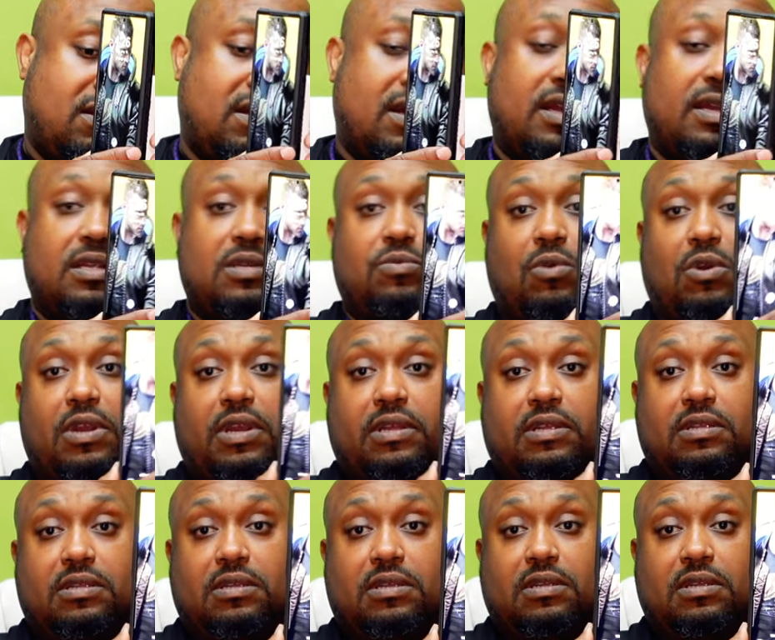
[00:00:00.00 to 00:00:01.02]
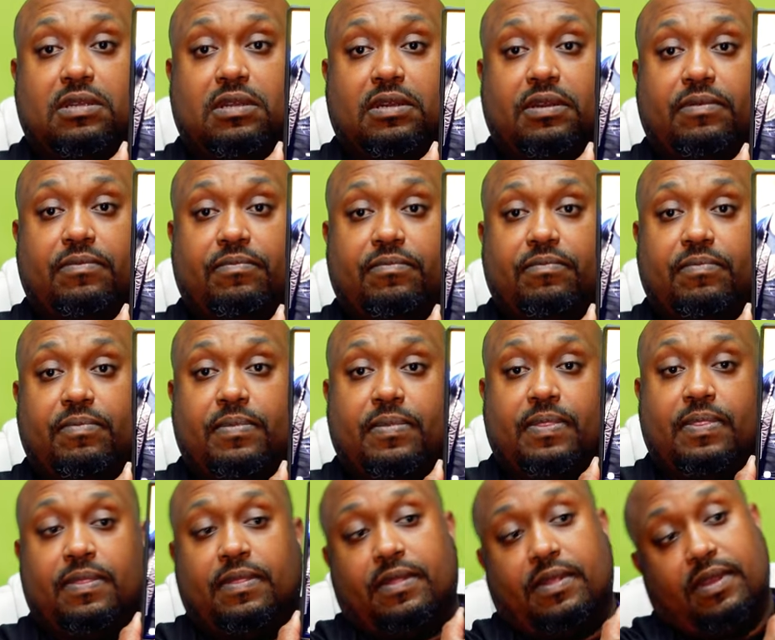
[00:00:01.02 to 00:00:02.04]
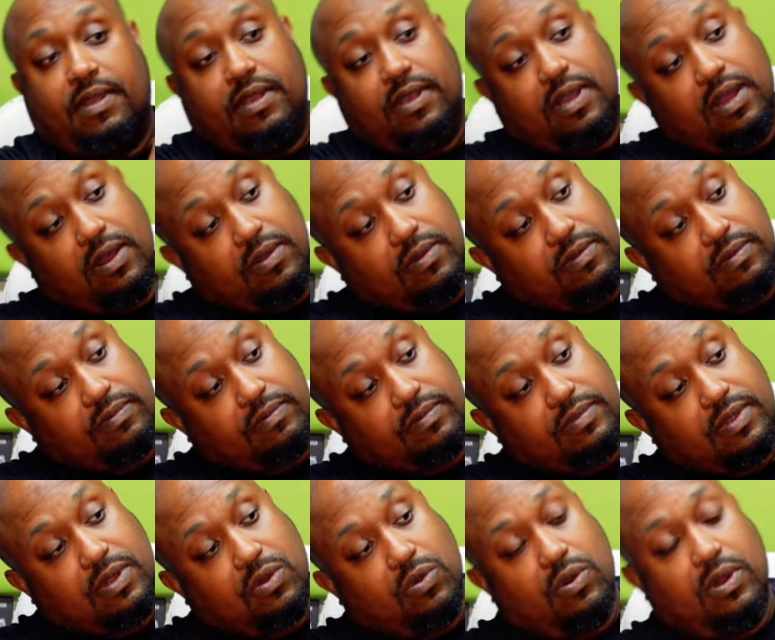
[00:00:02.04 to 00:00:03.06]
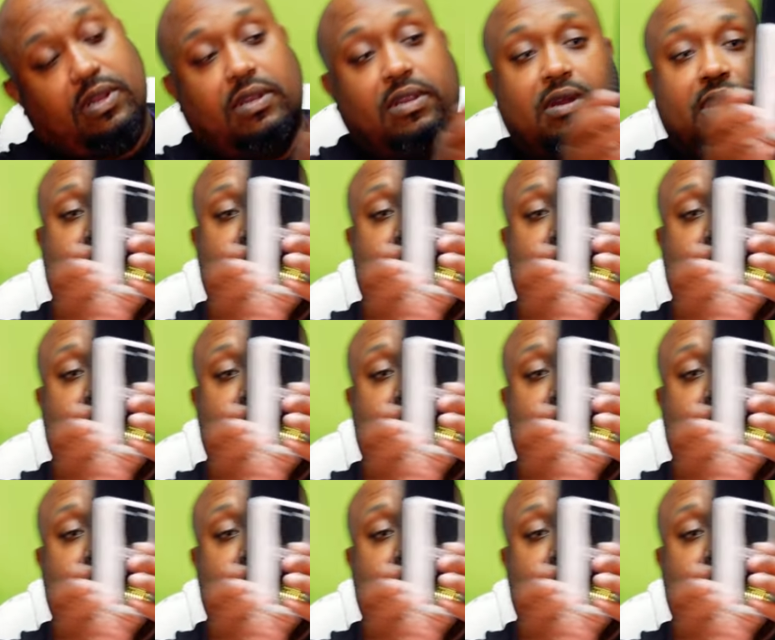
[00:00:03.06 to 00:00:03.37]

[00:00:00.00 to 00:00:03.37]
And it's working. See? There you go. On.